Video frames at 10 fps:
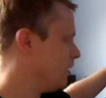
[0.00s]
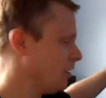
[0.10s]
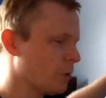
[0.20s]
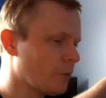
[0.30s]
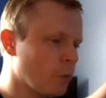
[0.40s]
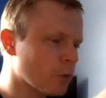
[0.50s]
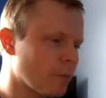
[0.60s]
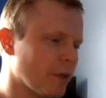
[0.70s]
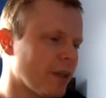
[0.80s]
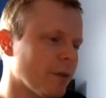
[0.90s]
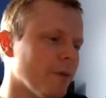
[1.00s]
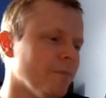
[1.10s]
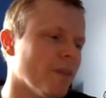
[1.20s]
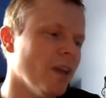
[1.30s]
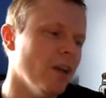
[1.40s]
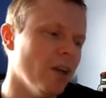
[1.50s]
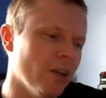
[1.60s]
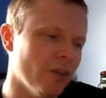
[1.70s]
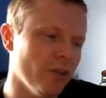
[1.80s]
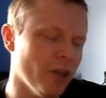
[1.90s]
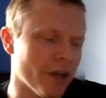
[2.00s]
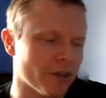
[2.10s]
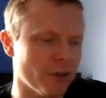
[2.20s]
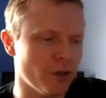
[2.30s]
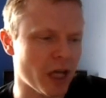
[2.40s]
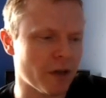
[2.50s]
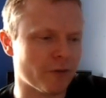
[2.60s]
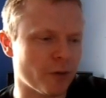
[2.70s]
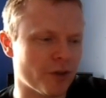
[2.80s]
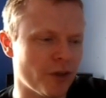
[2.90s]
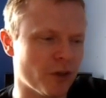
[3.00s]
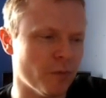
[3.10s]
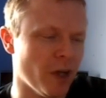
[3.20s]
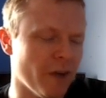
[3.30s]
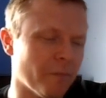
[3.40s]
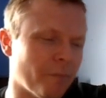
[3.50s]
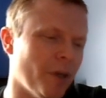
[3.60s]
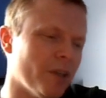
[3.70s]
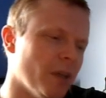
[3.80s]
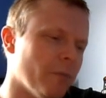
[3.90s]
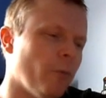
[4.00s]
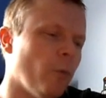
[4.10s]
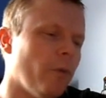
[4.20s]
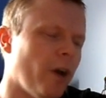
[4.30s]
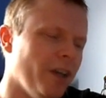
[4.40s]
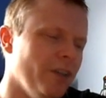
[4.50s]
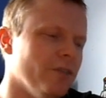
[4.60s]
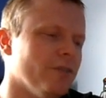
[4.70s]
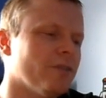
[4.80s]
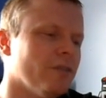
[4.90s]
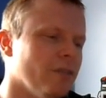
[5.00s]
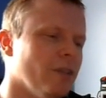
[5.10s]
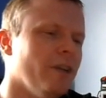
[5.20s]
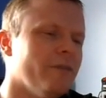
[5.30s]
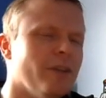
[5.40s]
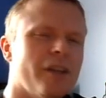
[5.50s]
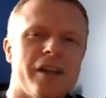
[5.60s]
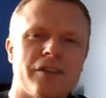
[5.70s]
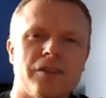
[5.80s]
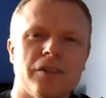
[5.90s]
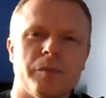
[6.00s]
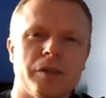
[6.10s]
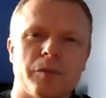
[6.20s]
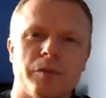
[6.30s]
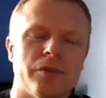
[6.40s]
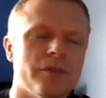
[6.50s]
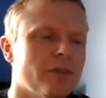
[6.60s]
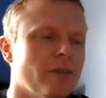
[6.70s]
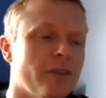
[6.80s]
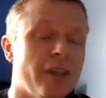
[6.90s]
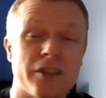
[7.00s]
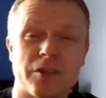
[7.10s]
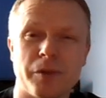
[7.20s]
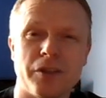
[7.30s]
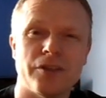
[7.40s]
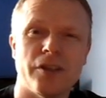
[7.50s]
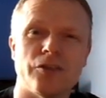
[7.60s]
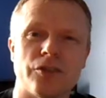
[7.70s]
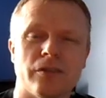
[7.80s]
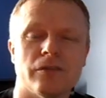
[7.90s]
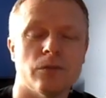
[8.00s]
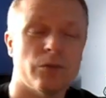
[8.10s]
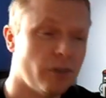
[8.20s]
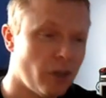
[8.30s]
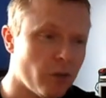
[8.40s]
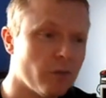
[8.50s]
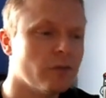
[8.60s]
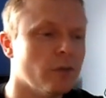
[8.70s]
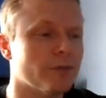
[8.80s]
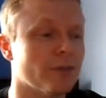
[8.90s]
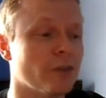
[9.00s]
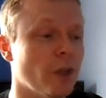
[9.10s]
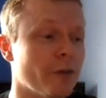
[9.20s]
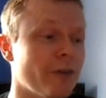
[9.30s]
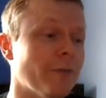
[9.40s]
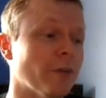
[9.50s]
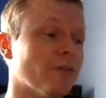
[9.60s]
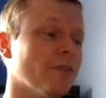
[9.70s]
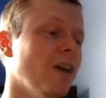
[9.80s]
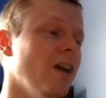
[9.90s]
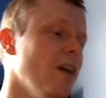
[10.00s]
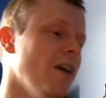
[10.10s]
I look forward to playing that one. Right, two games for a system I haven't picked up for ages. I've neglected it a bit, to be honest, and that is a PC Engine, also known, of course, as TurboGrafx.